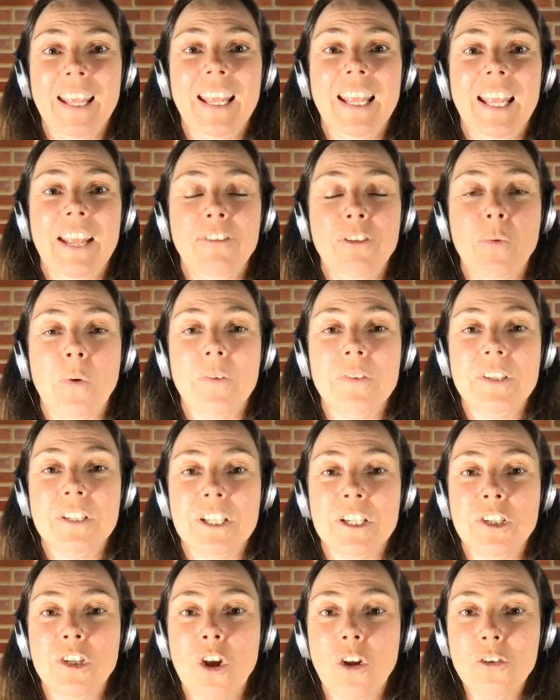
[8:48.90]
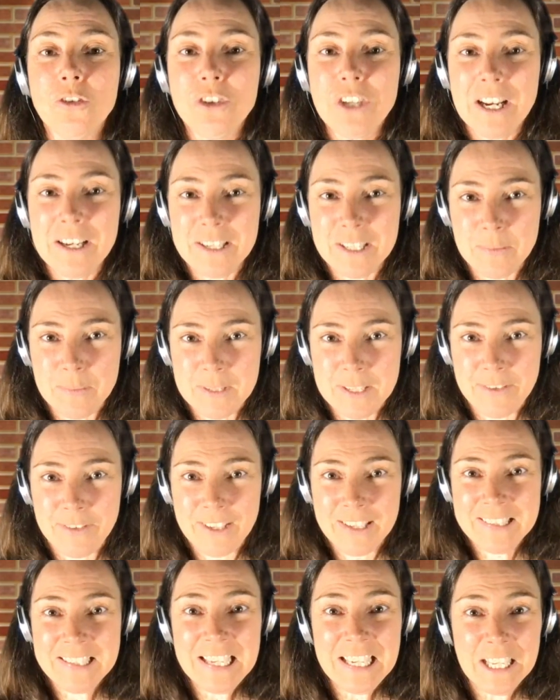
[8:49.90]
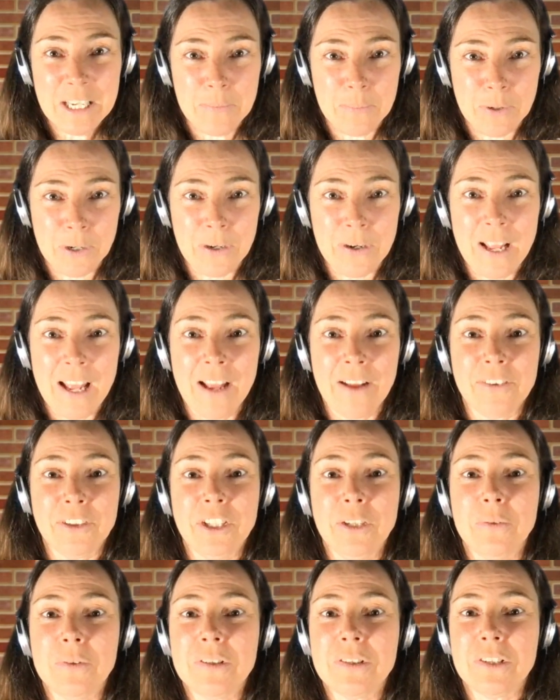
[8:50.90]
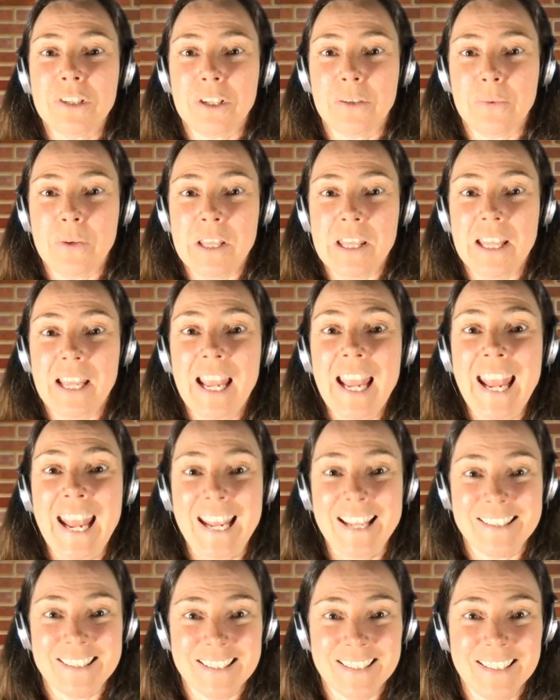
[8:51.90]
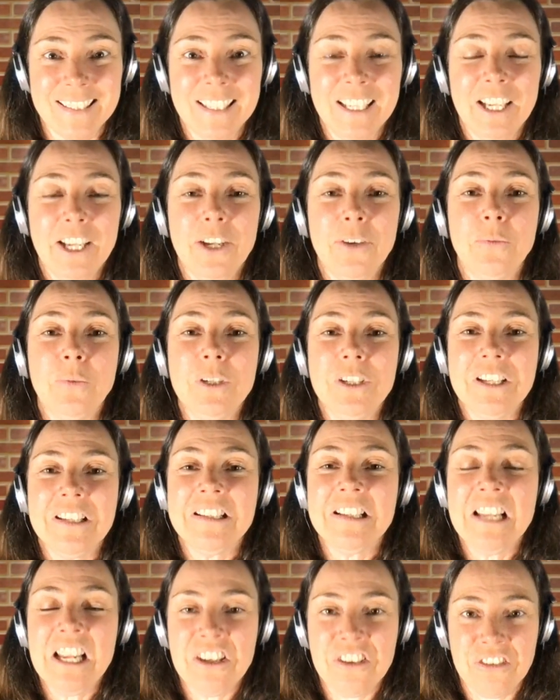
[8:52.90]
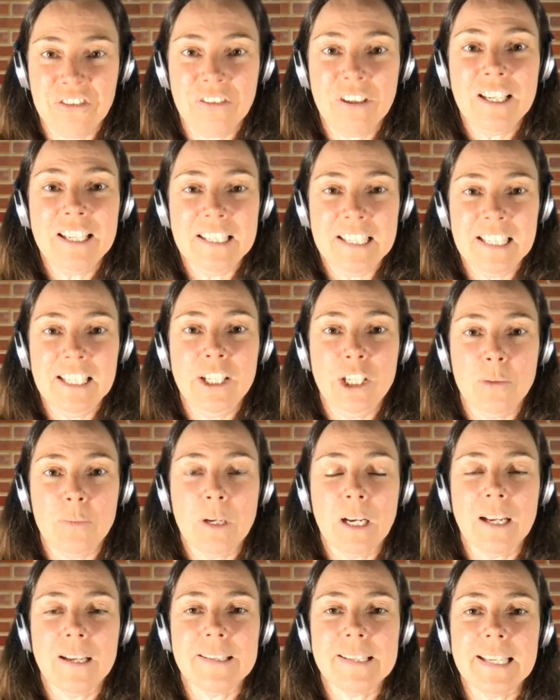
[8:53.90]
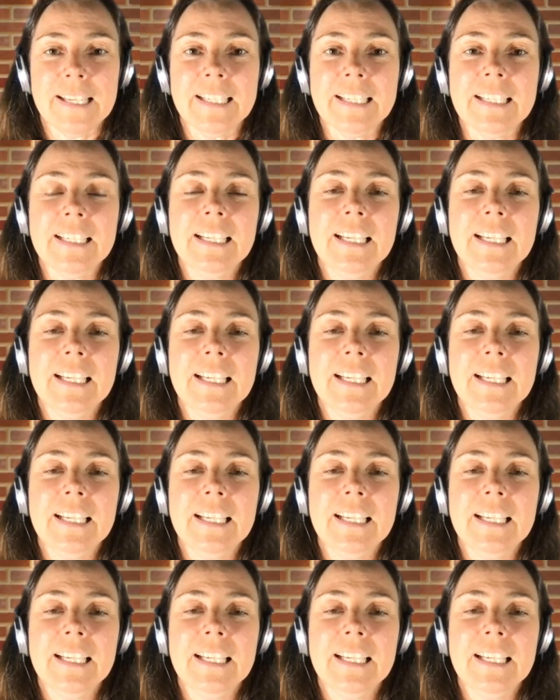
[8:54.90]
If you wanted a non-gender specific singular pronoun, you were stuck with it, which is literally dehumanising.